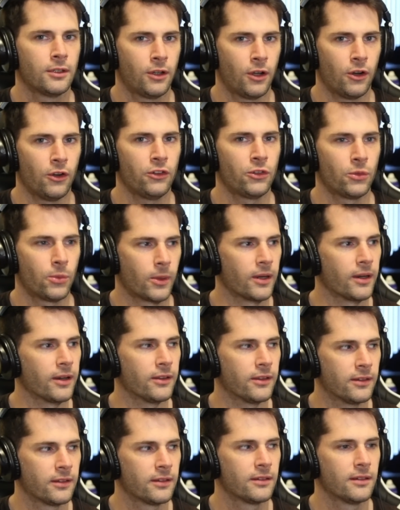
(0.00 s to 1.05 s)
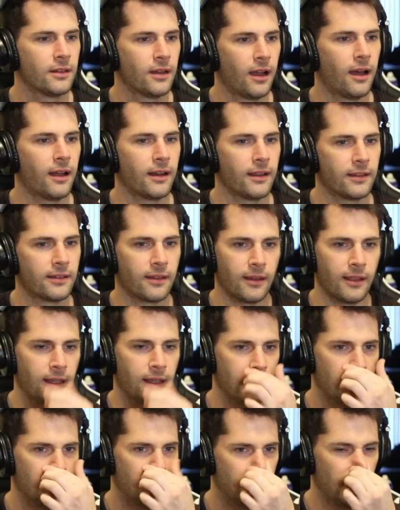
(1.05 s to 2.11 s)
curse words.
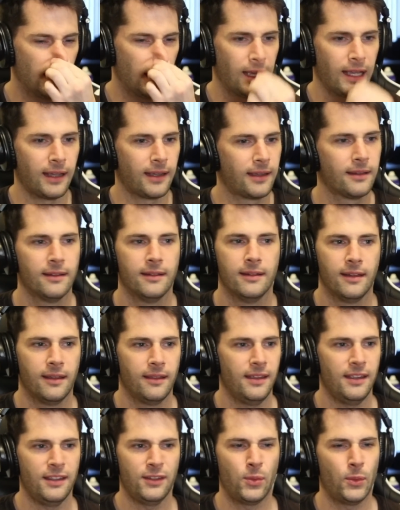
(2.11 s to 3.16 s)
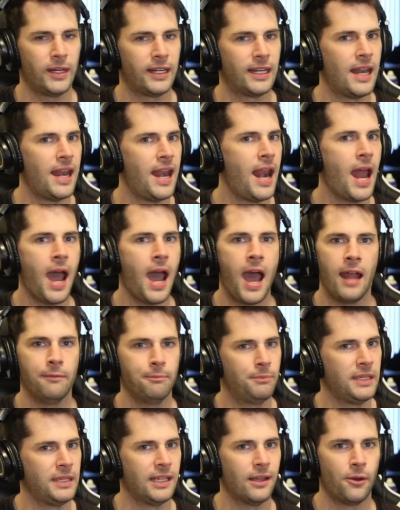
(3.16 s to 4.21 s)
Honestly, like this would
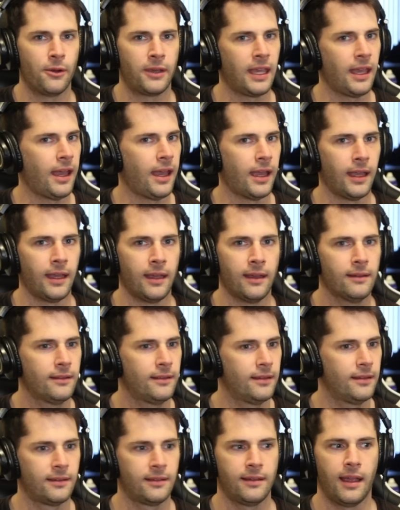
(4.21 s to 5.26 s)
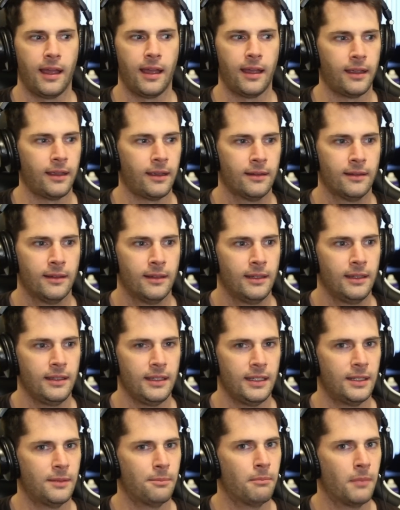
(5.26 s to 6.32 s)
not be okay to say
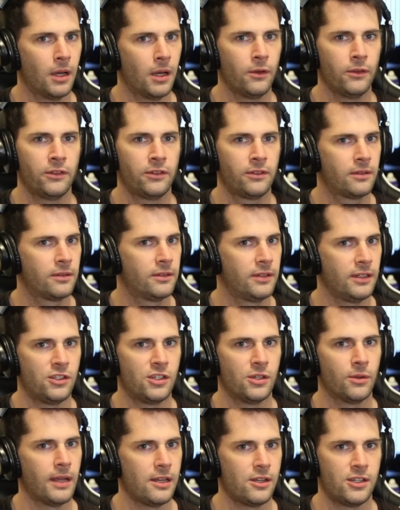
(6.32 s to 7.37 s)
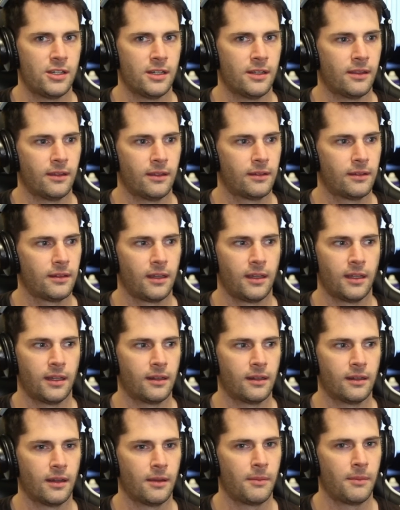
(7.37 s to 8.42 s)
in most situations
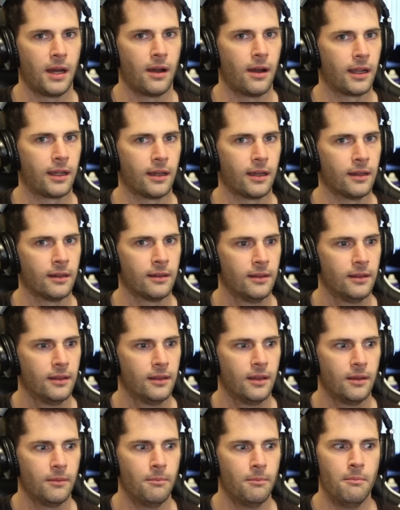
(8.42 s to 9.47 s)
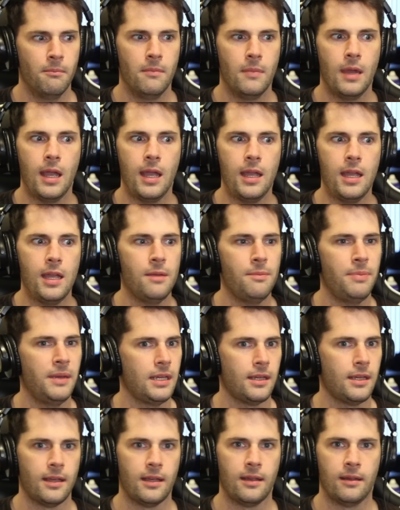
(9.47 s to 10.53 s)
in America.
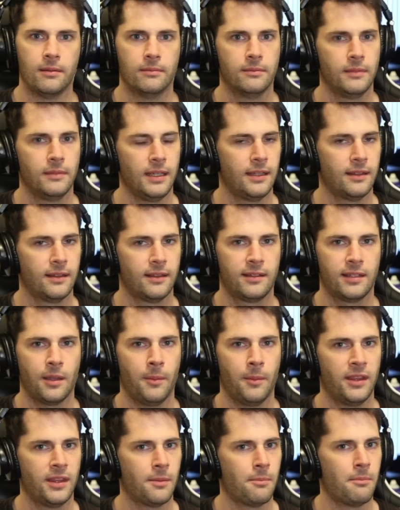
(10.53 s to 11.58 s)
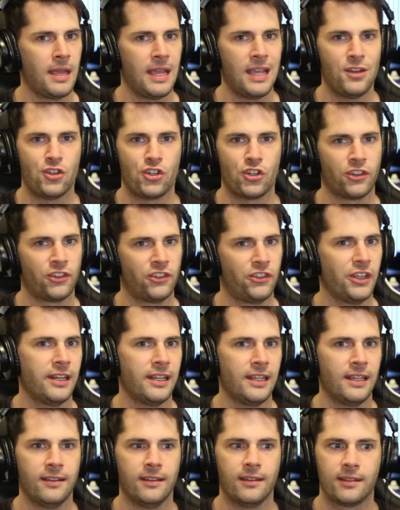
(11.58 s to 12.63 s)
Maybe in some of the major
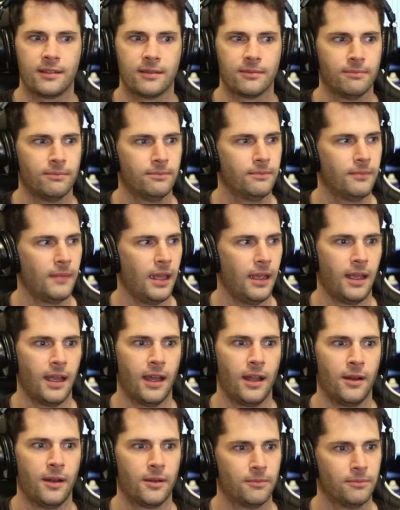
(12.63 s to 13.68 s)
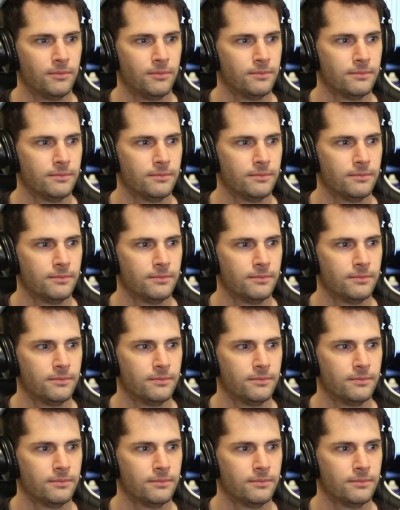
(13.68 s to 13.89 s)
cities and